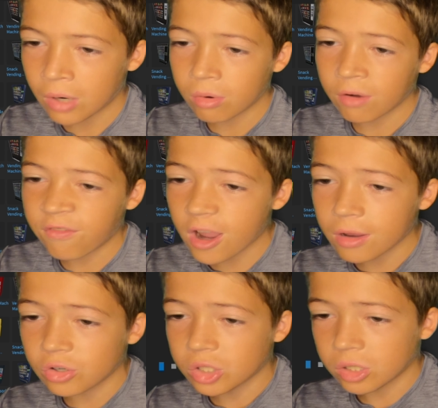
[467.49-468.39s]
I wonder if I
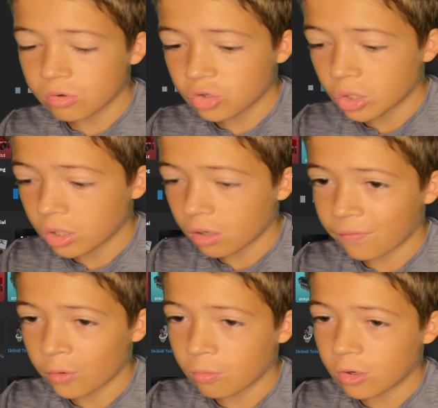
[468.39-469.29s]
can just search in here
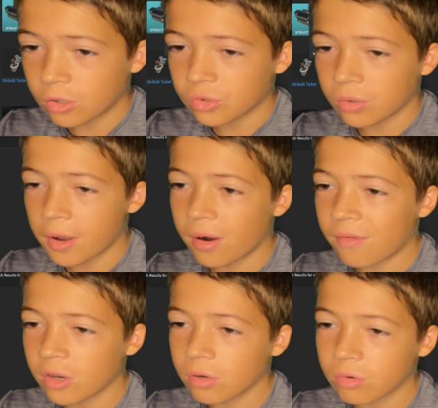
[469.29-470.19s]
for walls, so I don't
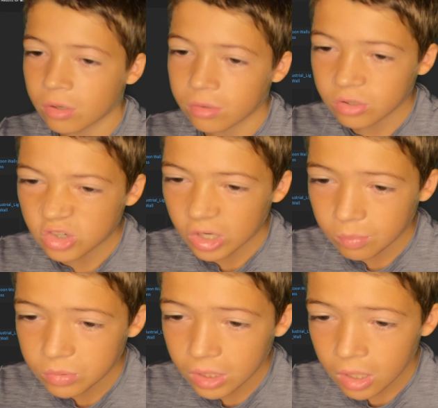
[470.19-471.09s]
have to deal with all the
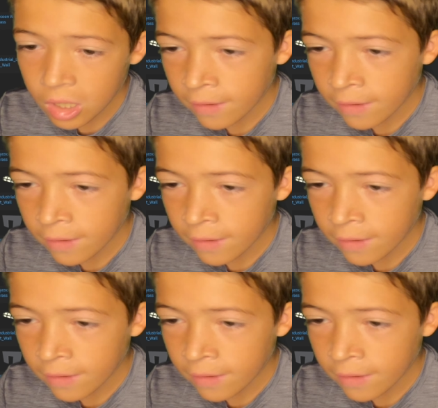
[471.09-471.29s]
shapes.